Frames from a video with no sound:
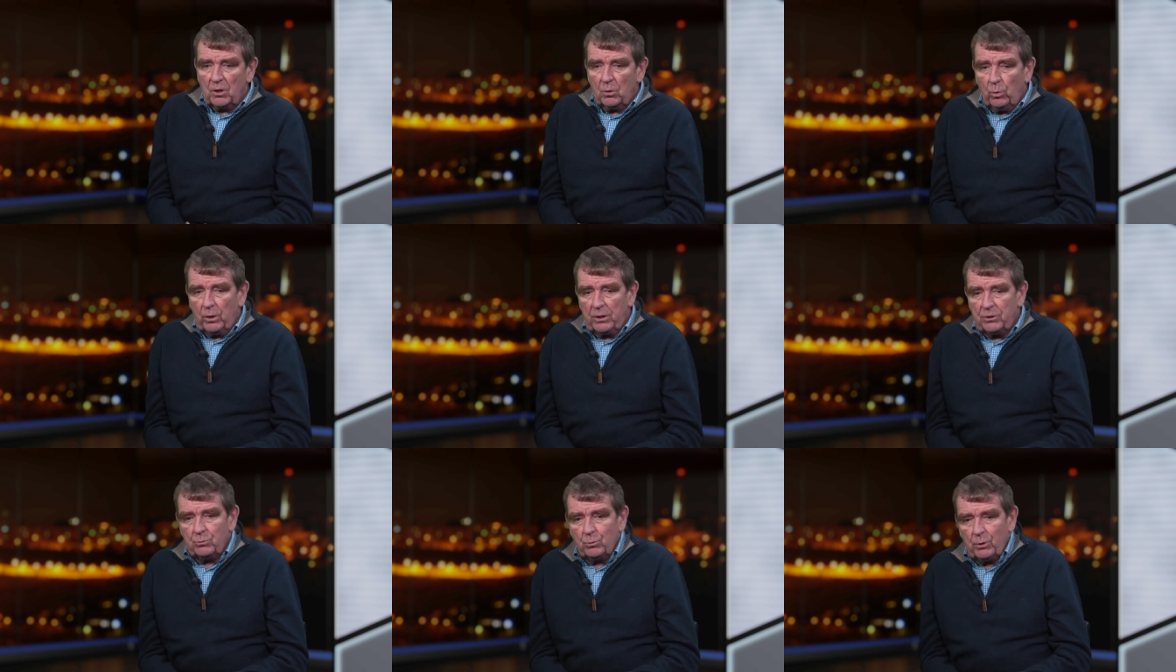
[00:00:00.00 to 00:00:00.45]

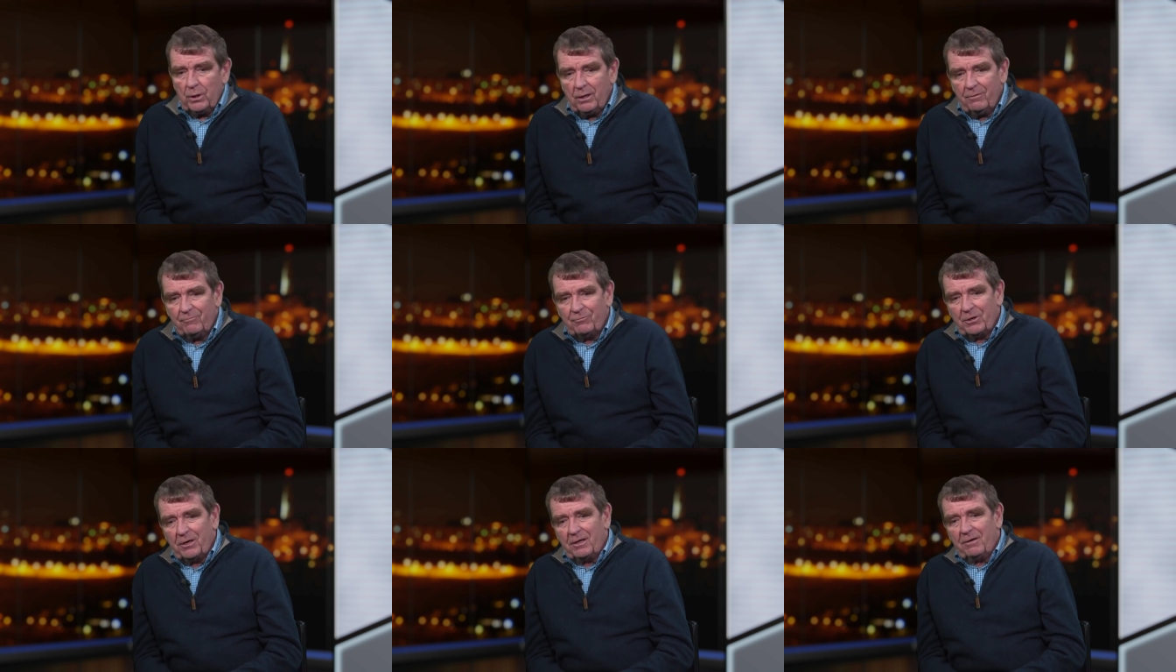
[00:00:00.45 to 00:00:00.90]
We, we
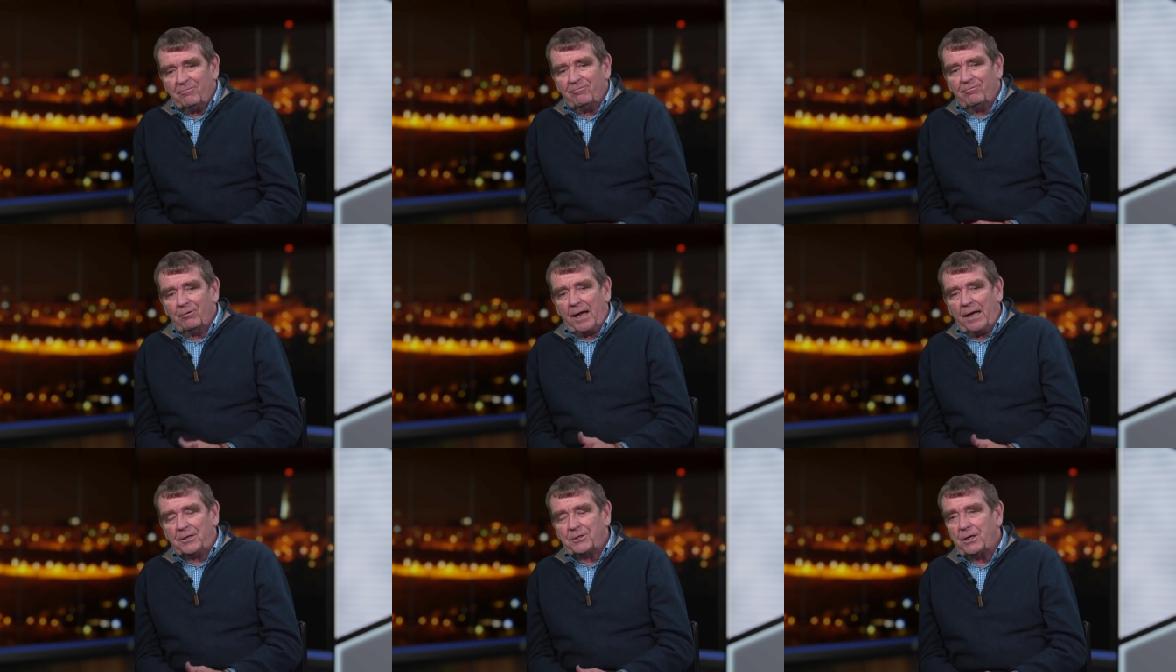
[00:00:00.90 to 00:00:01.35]
lived in a
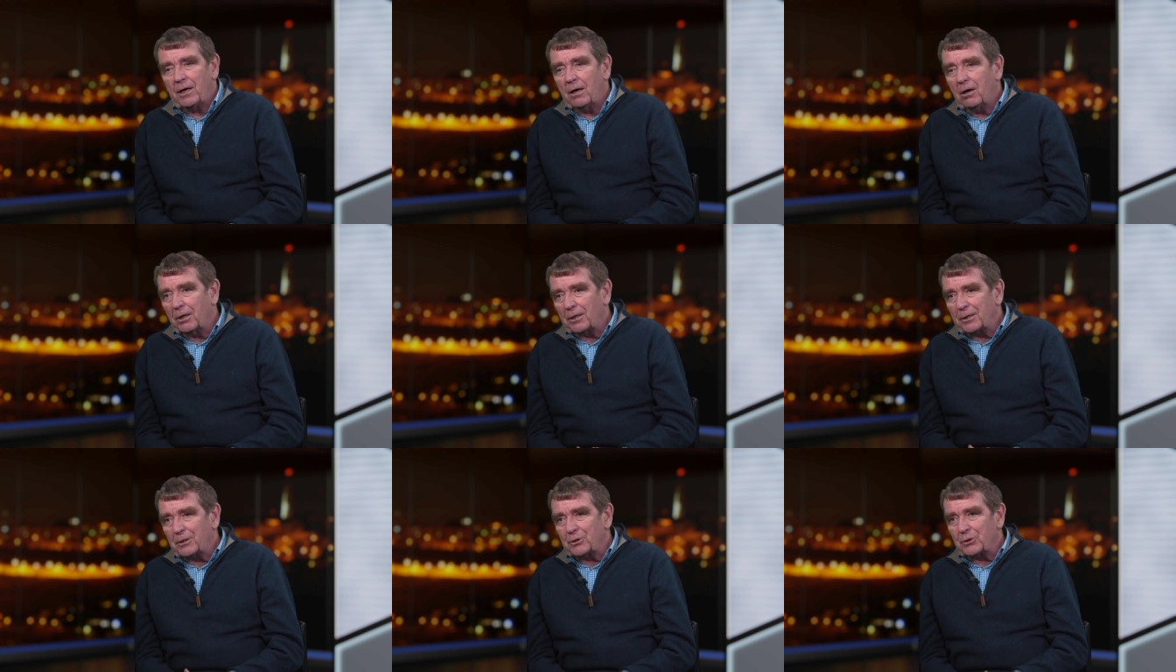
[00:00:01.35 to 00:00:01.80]
flat in
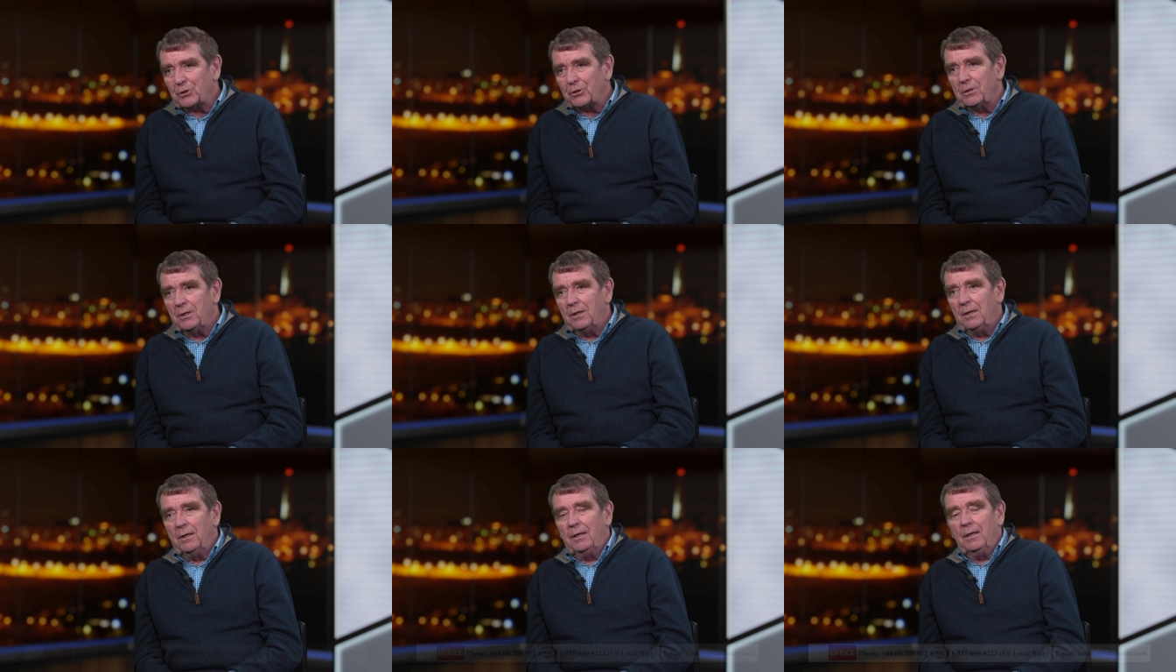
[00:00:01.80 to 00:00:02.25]
Arlington,